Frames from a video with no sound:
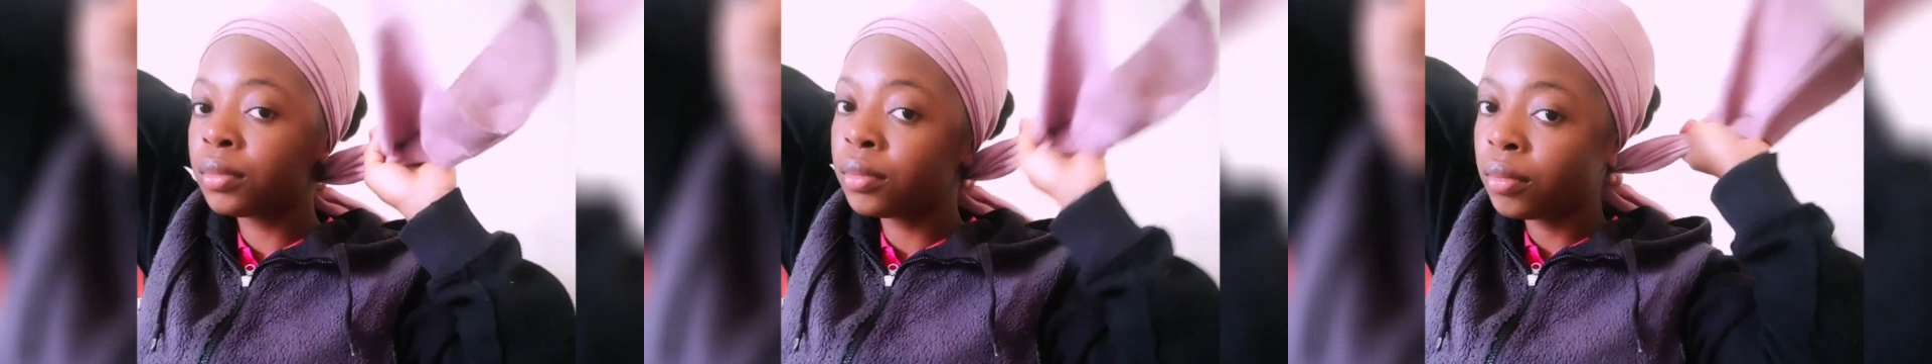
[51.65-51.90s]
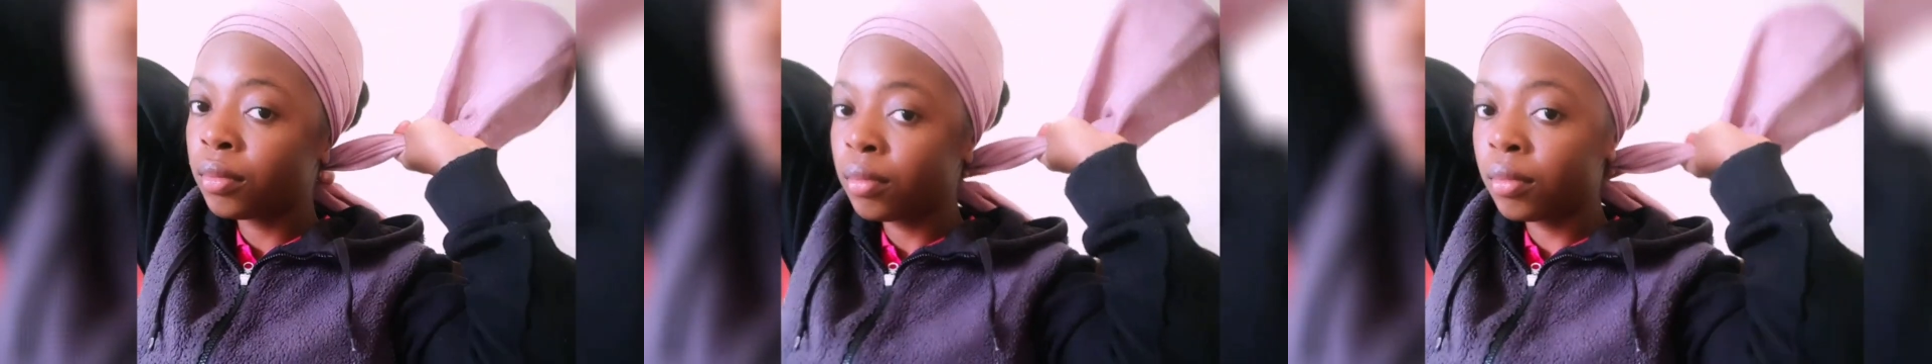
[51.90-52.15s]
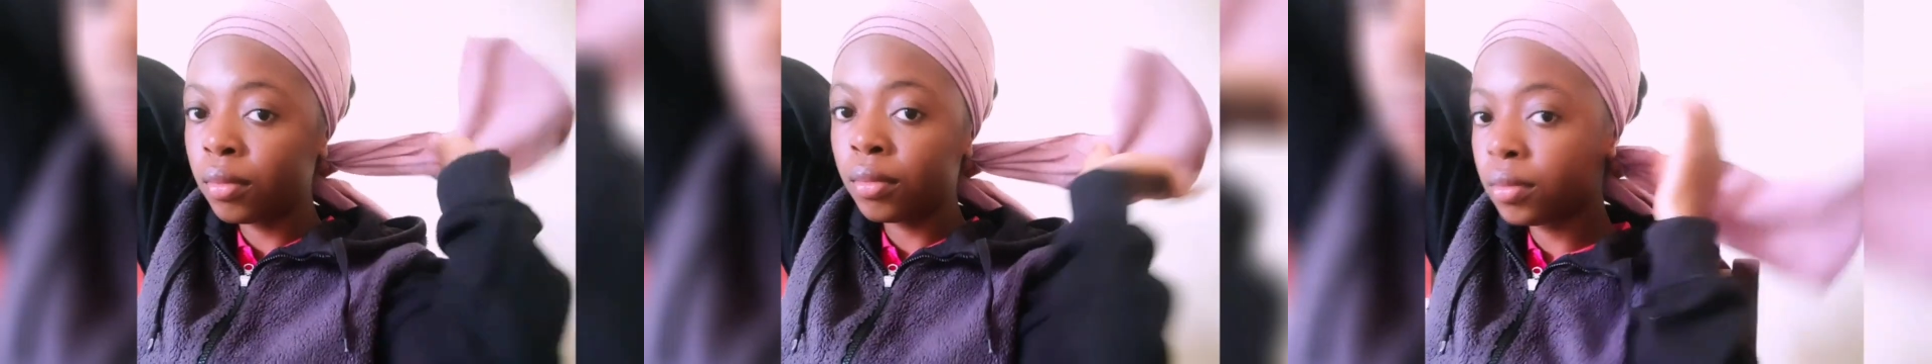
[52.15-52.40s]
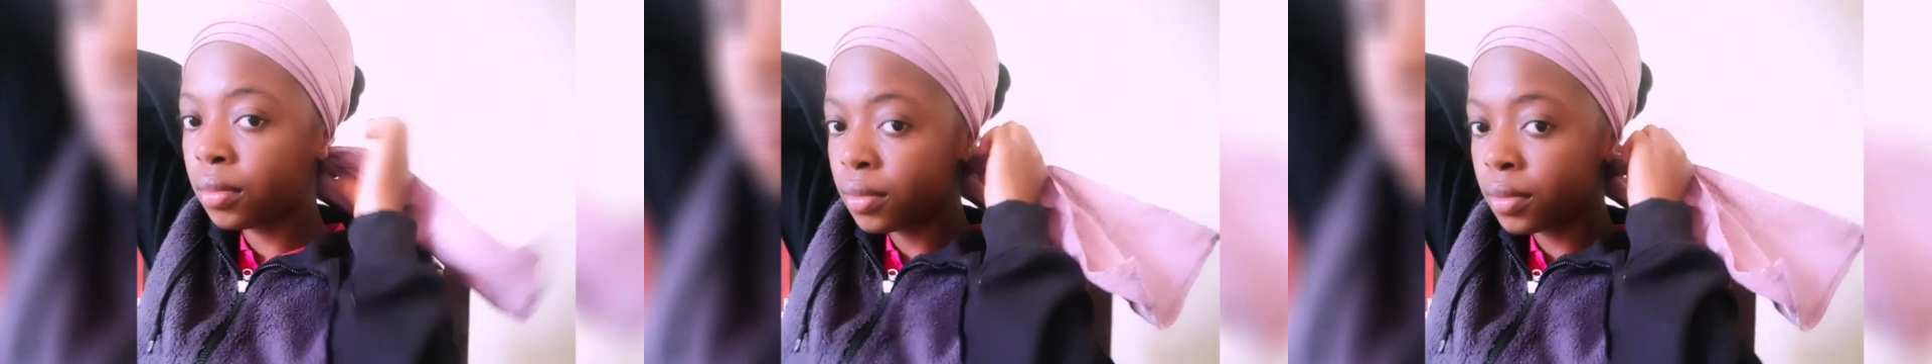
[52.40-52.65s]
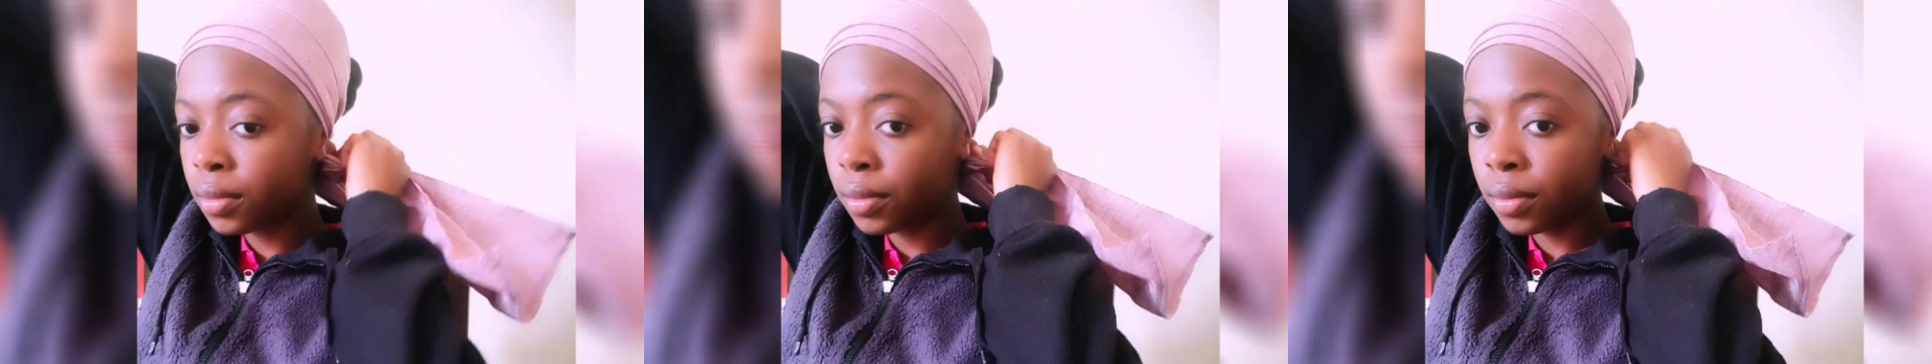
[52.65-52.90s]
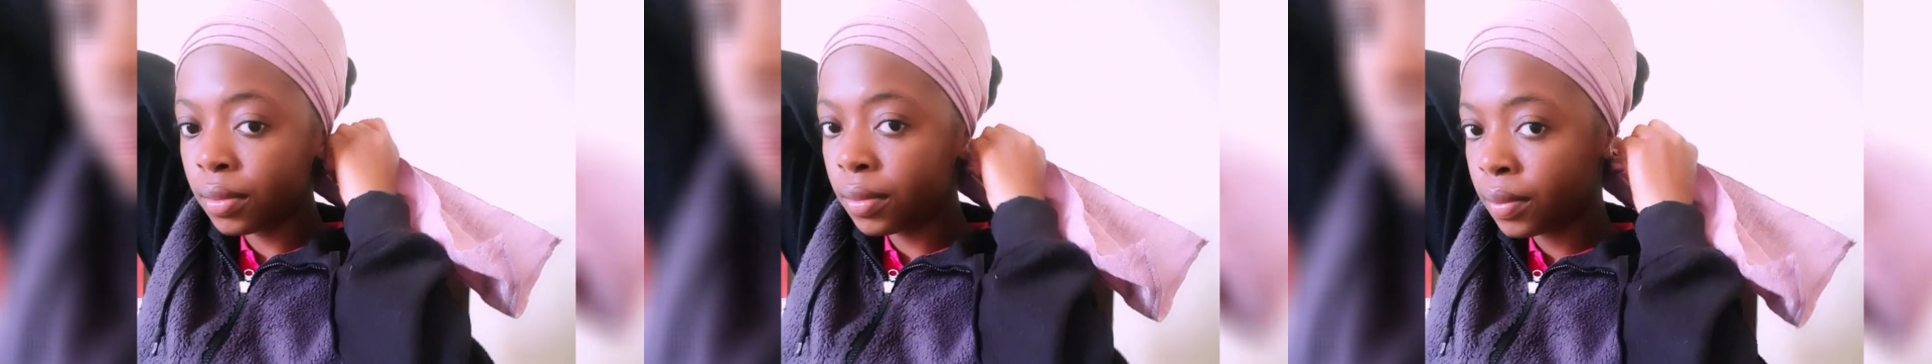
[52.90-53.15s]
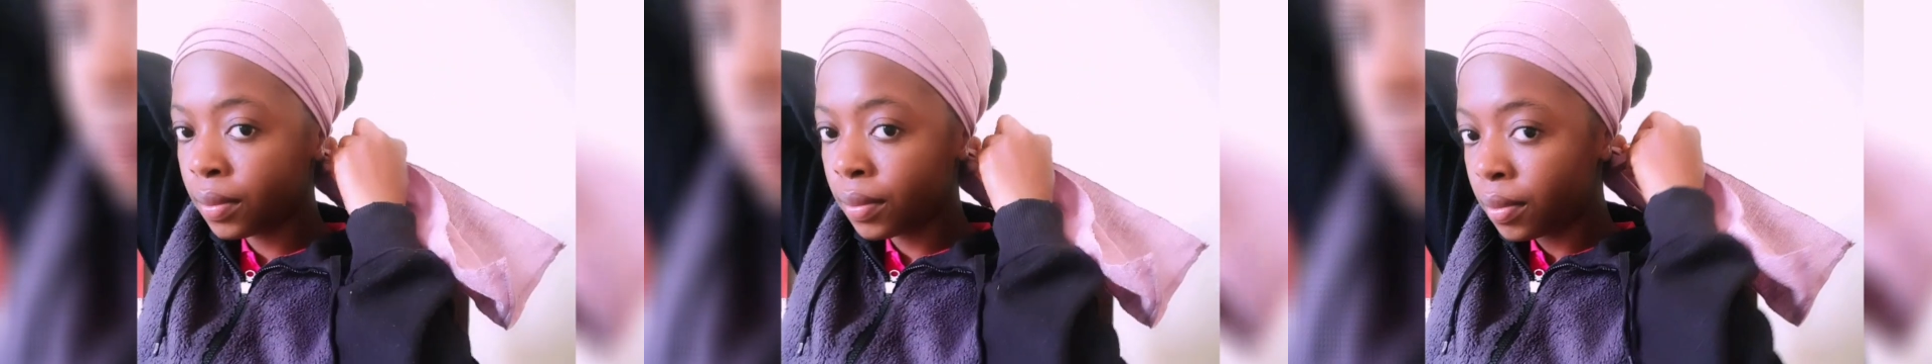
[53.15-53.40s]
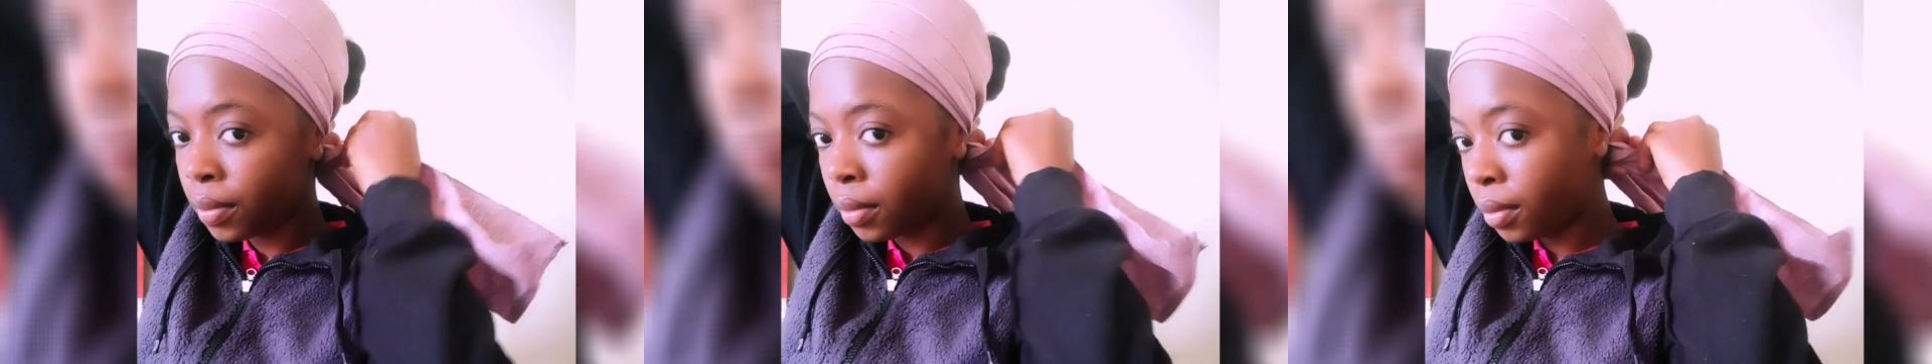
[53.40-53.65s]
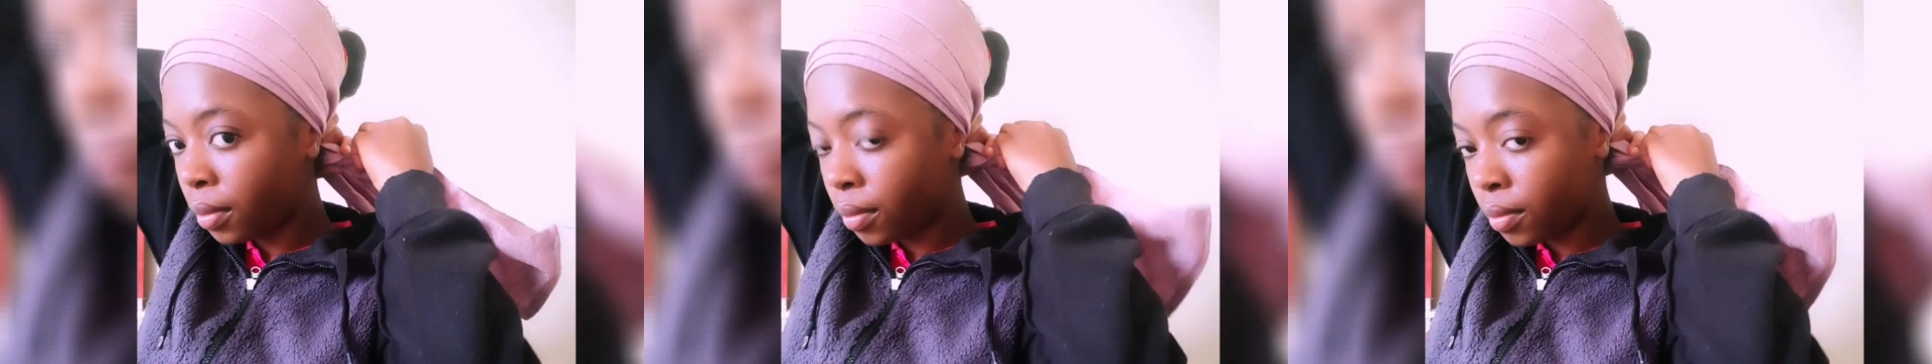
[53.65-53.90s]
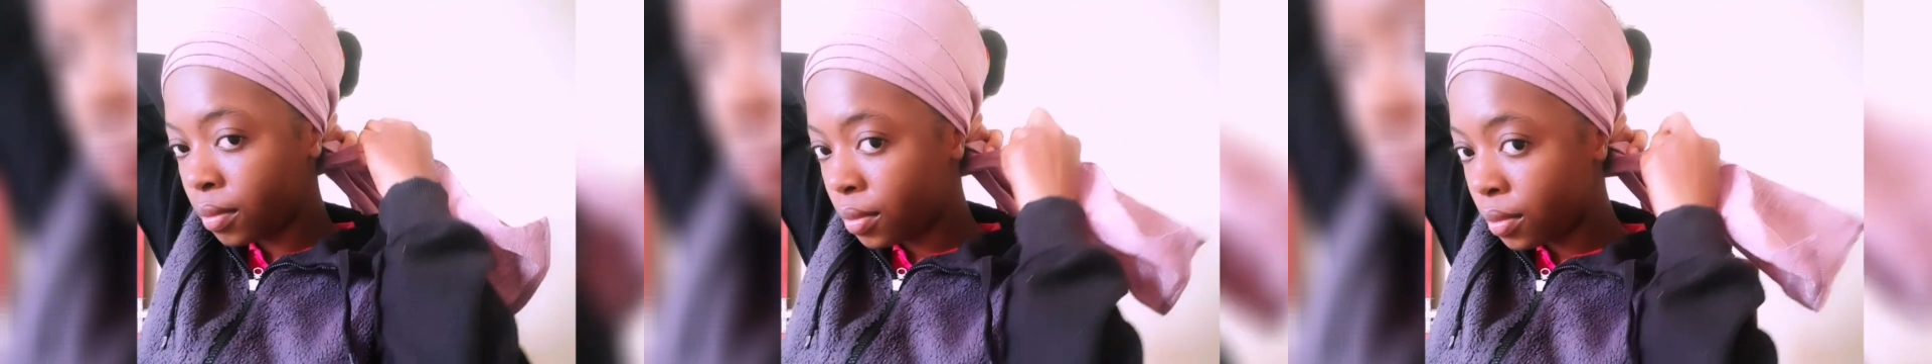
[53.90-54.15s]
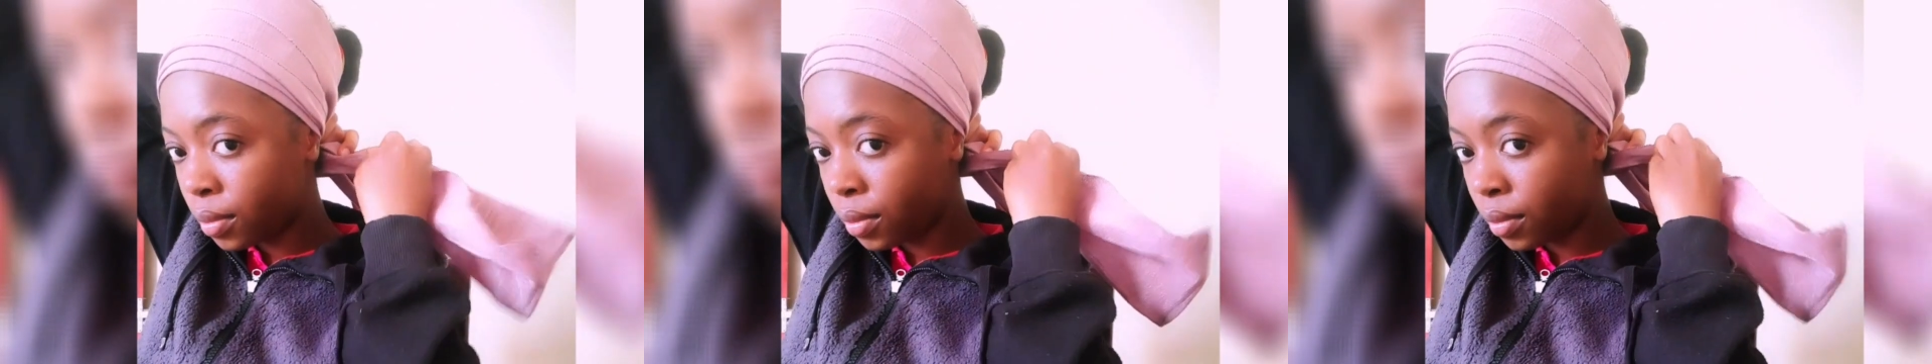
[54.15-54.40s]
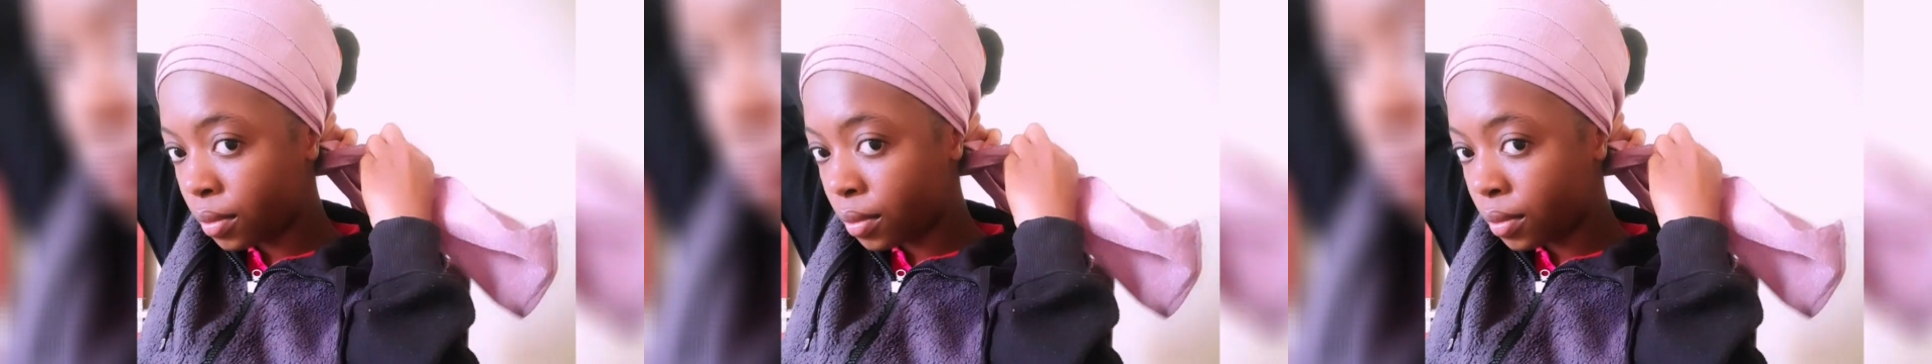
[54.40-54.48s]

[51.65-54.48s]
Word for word: under the other one I place